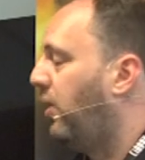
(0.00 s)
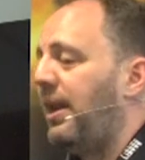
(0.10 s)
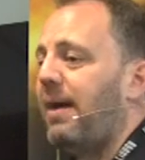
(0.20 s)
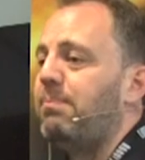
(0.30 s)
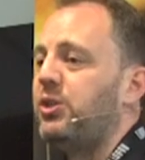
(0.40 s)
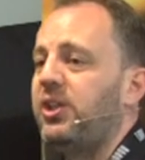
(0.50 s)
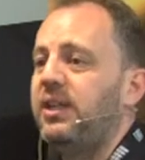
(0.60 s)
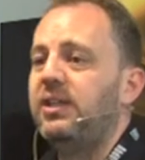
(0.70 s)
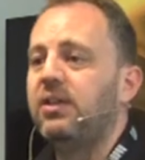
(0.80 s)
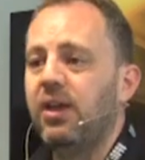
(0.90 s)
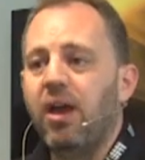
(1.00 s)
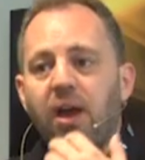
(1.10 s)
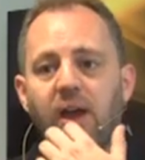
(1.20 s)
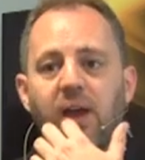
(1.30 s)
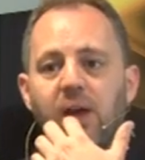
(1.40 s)
a lab machine,
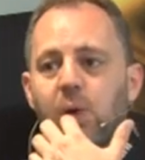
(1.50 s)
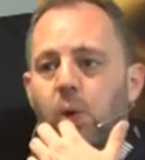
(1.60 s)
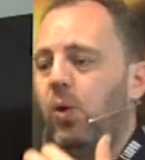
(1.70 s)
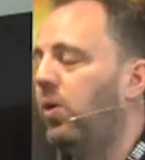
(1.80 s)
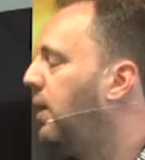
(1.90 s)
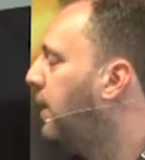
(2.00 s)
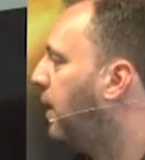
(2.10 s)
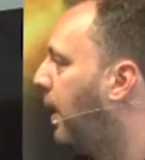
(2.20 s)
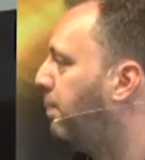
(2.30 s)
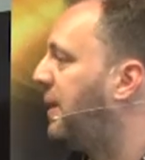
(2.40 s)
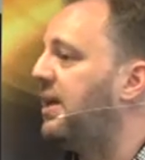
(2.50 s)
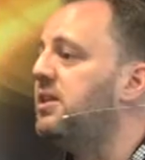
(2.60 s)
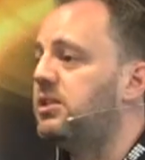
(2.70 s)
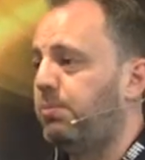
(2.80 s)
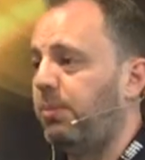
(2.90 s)
or
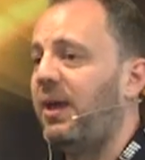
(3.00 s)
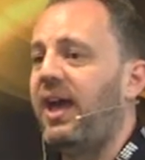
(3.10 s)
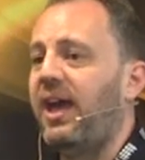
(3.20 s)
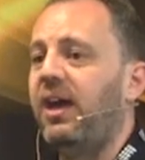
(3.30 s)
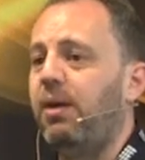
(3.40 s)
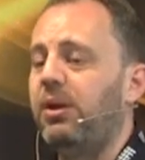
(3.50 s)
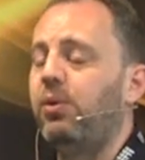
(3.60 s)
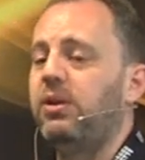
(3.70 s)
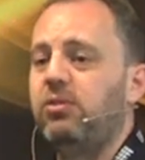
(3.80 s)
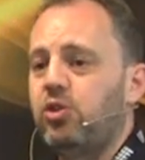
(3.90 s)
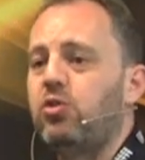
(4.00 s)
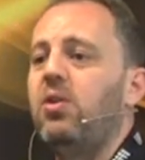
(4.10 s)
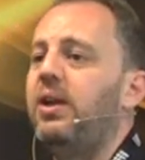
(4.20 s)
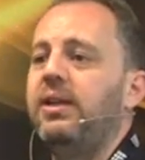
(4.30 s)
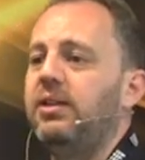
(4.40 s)
begin to prepare. I mean, I would
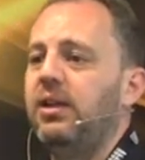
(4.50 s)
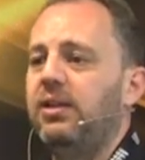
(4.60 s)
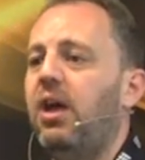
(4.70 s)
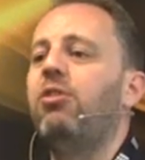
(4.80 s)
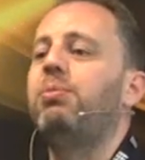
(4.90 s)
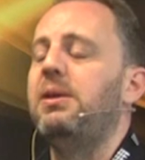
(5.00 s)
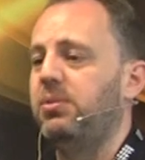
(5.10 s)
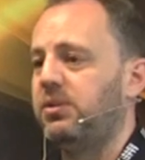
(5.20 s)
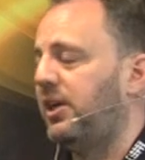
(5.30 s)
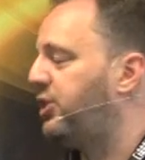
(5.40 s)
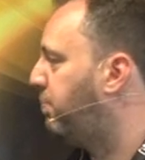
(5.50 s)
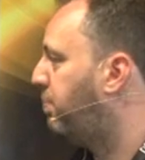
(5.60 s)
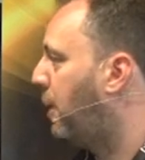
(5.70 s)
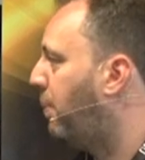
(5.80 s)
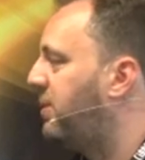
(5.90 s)
strongly love people to actually
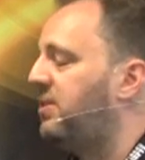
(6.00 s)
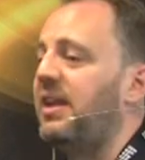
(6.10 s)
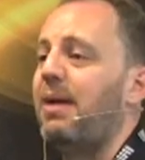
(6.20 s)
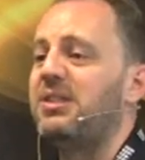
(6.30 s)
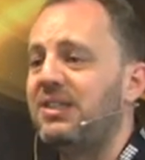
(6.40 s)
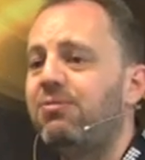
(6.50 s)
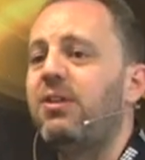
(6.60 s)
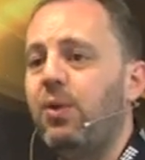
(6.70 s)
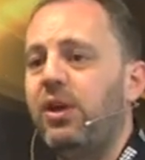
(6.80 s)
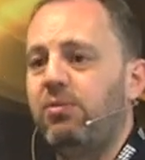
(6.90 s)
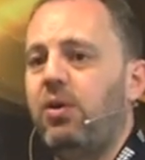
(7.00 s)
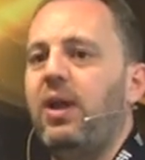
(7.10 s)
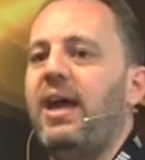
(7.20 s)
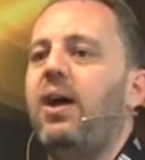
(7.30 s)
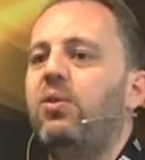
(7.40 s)
pop this in the lab as if they were going to roll
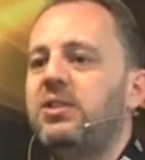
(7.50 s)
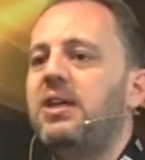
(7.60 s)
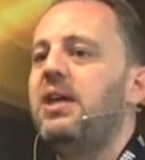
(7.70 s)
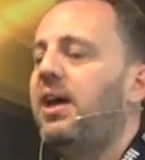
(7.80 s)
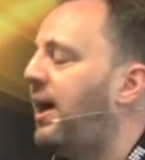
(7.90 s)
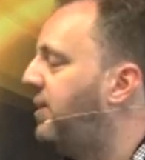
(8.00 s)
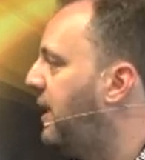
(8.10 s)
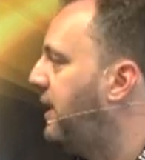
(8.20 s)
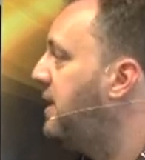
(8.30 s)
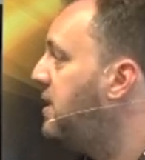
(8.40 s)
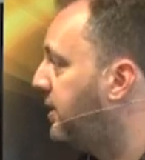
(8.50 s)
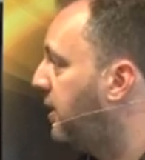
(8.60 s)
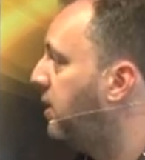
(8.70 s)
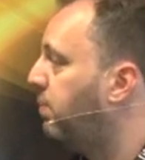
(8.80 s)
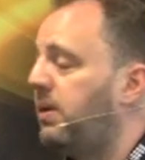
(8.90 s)
it out. And then
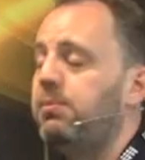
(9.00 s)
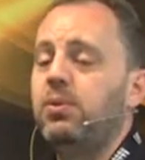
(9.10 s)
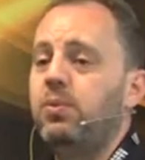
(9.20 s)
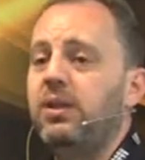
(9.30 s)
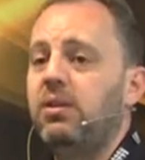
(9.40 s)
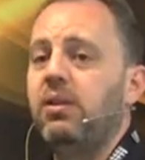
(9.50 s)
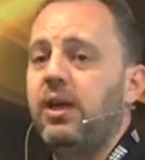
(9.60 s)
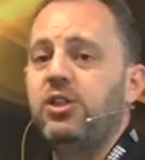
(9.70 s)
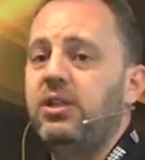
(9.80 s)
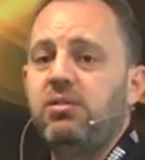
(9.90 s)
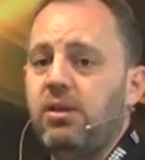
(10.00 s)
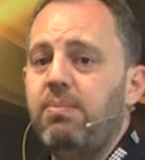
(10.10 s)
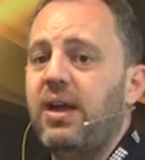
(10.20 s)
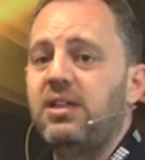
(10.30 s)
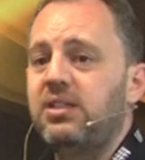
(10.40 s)
either people will actually come
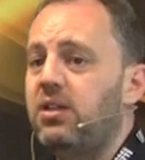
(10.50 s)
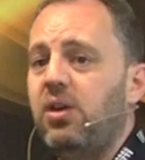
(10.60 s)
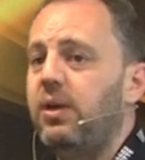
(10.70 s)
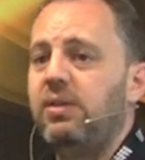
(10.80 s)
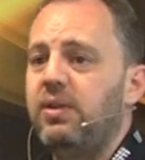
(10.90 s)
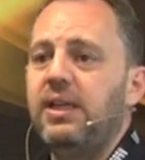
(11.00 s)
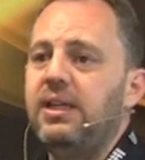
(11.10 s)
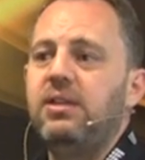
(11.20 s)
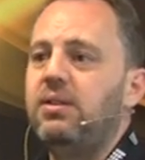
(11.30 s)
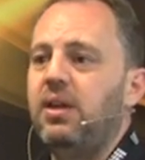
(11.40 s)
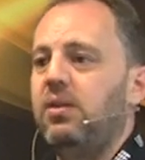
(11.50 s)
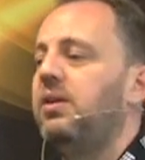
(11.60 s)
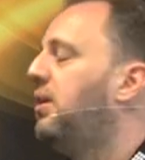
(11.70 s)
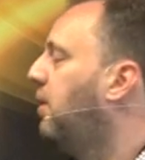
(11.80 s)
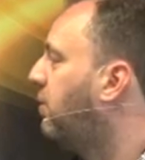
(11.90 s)
back and say, no, it really,
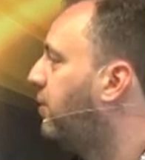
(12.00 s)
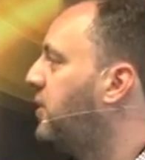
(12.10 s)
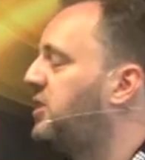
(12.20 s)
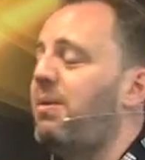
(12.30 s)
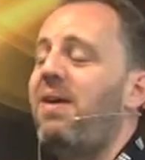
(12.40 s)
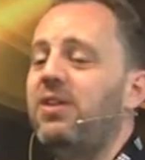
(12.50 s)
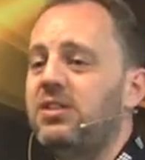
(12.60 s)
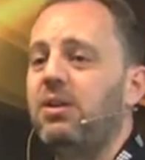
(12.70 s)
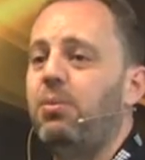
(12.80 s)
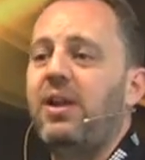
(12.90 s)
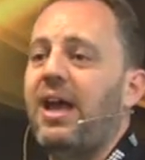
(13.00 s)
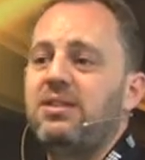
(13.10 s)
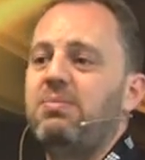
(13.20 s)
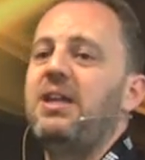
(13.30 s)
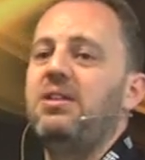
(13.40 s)
for the first time ever, someone
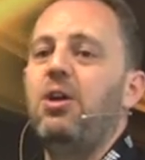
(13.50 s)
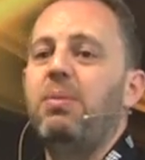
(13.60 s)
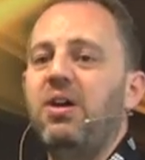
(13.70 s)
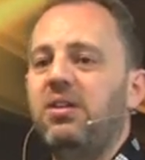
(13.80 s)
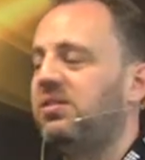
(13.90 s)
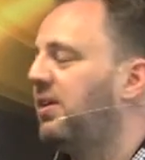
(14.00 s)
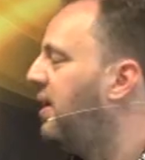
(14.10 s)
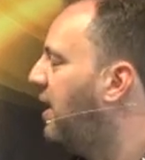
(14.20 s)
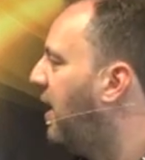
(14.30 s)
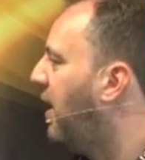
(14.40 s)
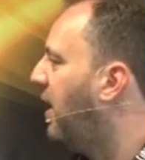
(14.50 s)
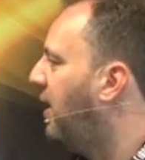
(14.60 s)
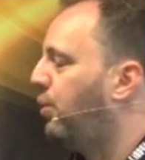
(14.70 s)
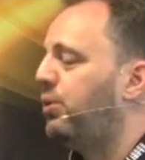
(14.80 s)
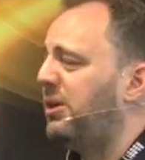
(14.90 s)
has made no bugs.
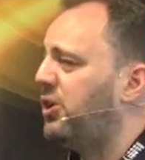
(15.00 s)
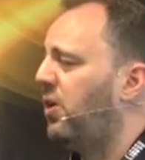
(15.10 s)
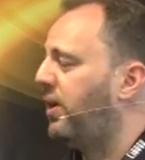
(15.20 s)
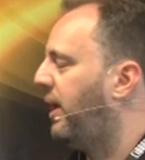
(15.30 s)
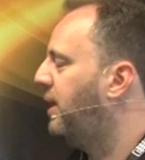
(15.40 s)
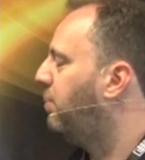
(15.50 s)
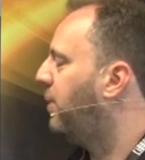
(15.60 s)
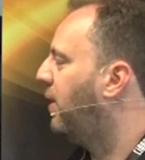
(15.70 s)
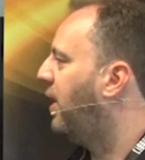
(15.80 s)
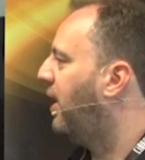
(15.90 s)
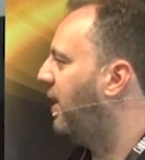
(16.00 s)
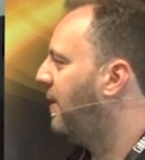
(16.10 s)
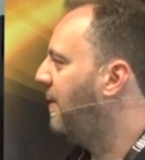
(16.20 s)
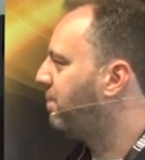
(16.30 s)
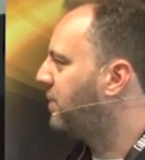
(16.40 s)
Would be shocking, but
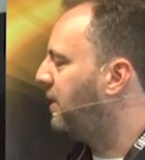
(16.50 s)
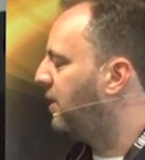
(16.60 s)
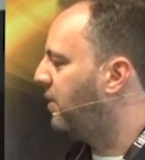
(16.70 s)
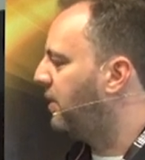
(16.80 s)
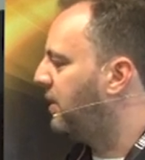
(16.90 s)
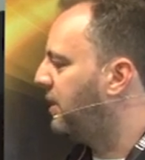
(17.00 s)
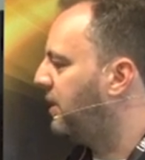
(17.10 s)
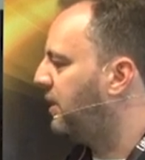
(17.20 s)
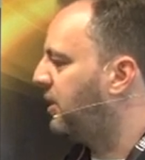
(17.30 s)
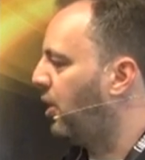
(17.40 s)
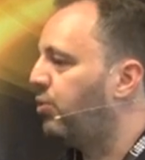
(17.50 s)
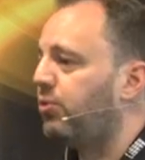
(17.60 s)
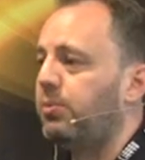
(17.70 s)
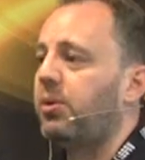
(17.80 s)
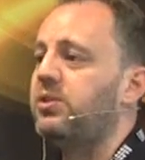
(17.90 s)
go
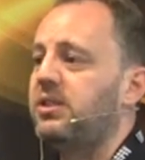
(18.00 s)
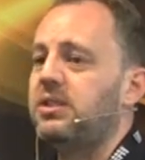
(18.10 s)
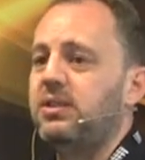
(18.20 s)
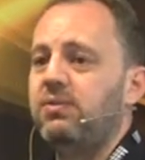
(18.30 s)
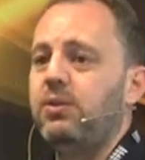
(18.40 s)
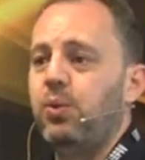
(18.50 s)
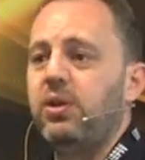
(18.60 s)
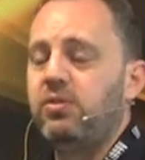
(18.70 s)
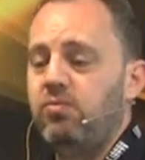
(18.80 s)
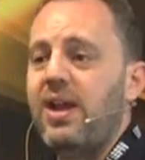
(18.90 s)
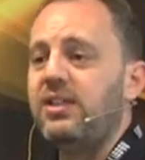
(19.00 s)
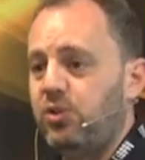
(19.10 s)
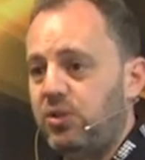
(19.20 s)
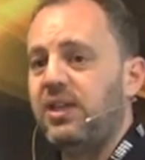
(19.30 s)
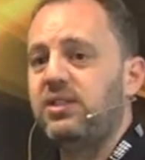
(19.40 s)
through the process as if you were ready
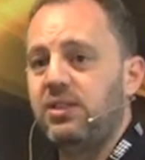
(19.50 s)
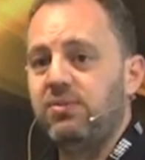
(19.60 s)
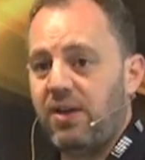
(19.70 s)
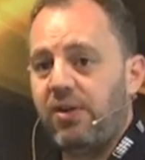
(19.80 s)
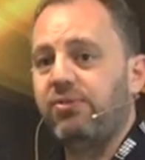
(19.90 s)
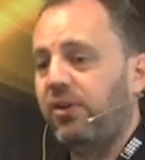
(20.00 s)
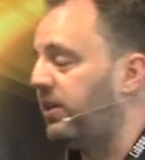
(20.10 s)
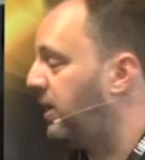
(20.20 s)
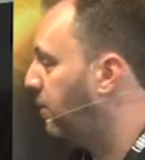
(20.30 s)
to test it to verify that